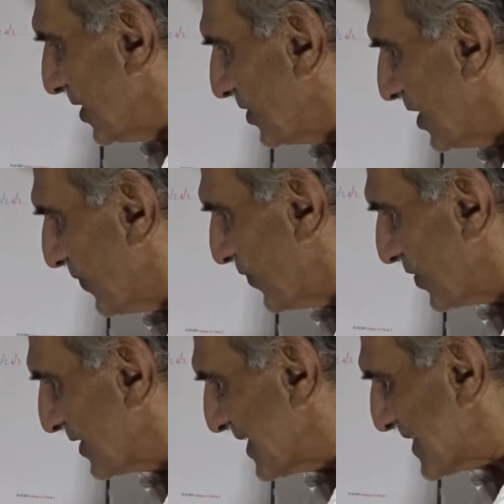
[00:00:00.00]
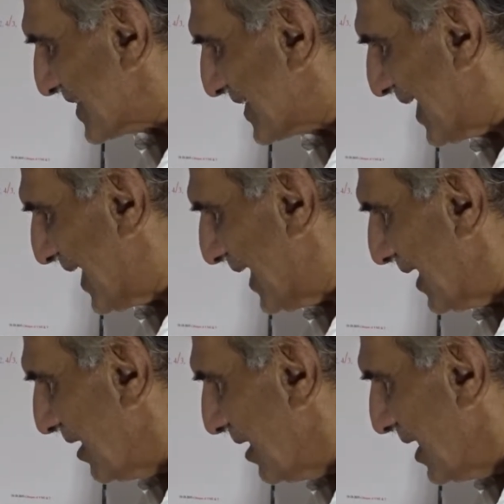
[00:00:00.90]
Therefore, this skin
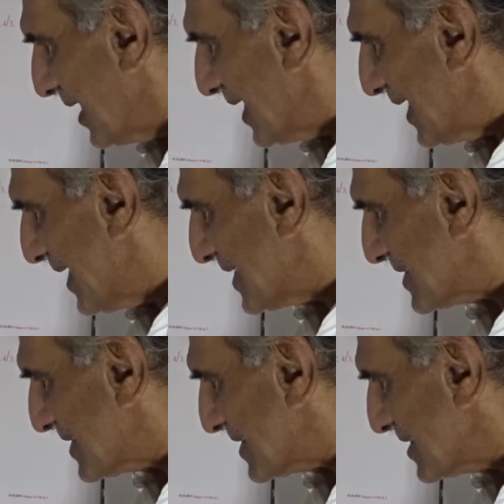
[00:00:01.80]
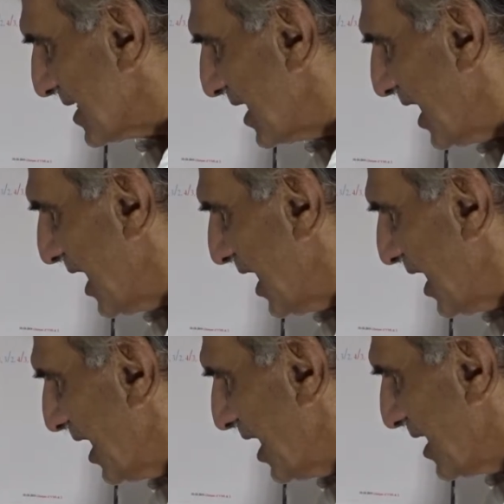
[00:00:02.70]
is a
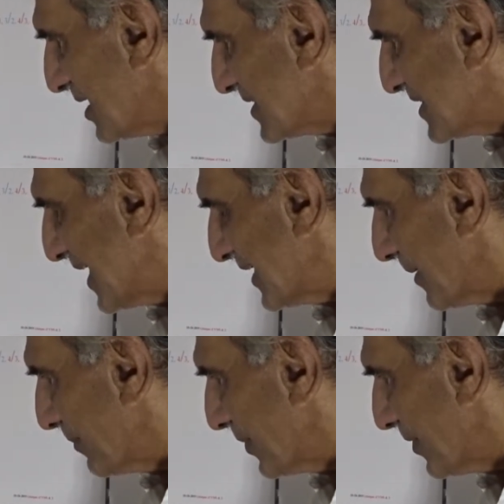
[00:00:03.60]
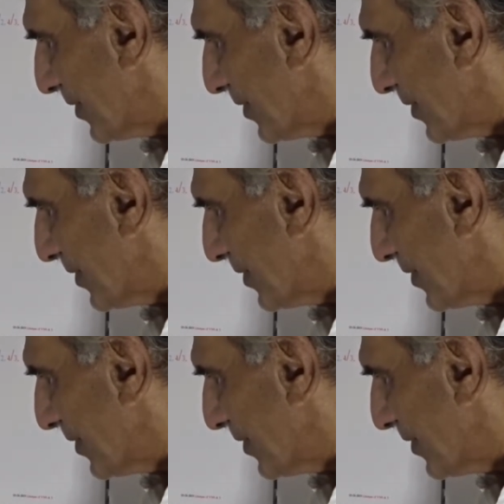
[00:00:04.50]
setup